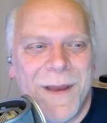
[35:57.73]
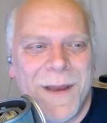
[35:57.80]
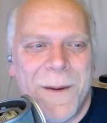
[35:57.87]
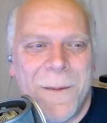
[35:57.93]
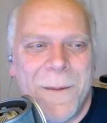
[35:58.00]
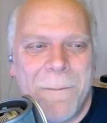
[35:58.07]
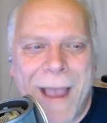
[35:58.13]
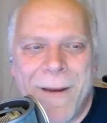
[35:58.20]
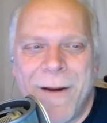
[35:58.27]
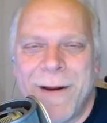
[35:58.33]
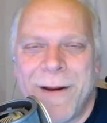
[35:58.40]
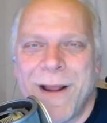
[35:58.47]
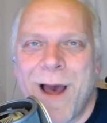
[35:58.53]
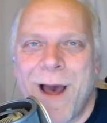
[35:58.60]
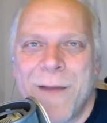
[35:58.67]
Mac
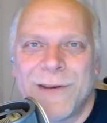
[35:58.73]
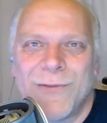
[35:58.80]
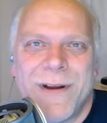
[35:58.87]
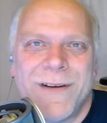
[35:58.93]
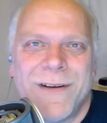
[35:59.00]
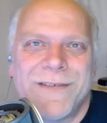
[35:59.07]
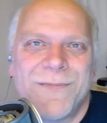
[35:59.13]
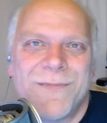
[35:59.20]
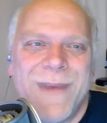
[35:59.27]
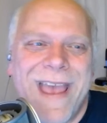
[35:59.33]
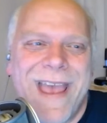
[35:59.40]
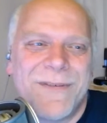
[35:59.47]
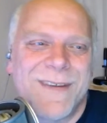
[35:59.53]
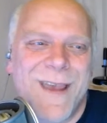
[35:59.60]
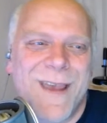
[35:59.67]
Parrot on the Twitters. We have a